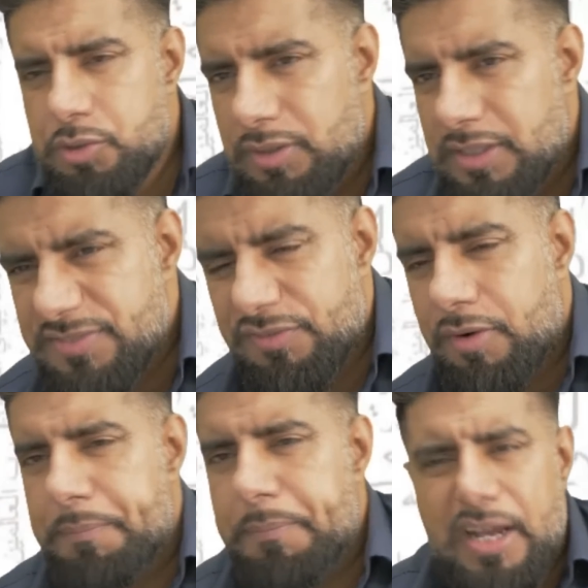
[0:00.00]
Do this
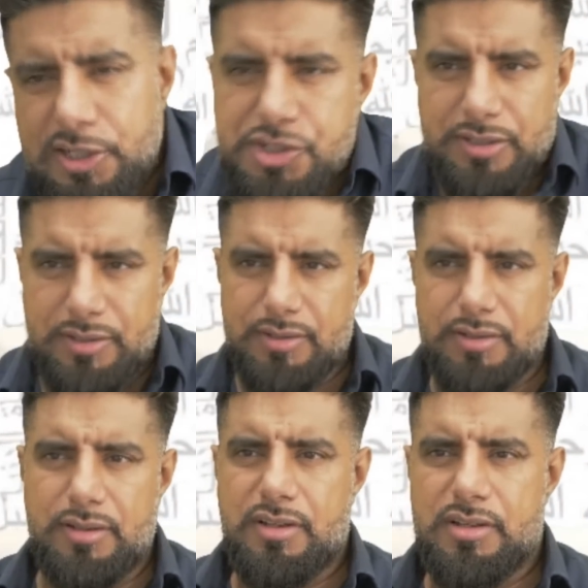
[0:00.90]
for a passion,
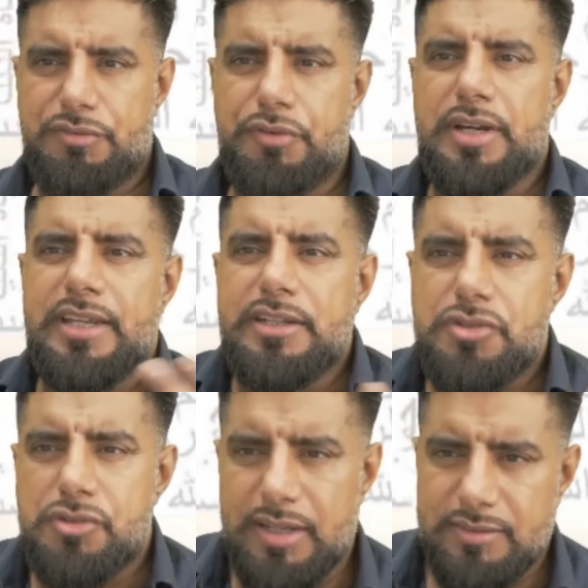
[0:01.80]
for an
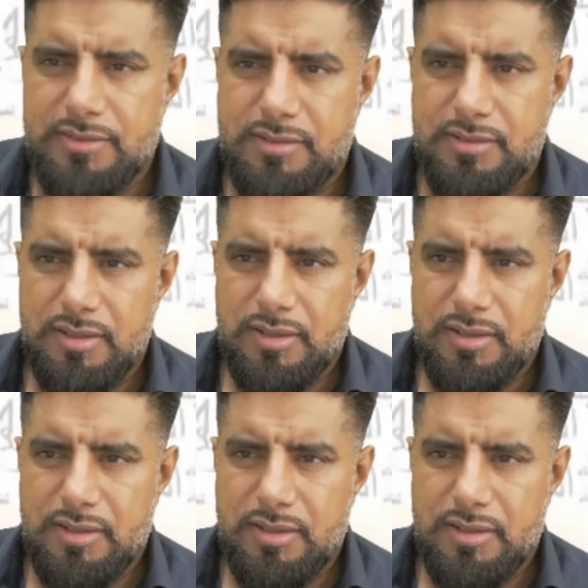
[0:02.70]
interest,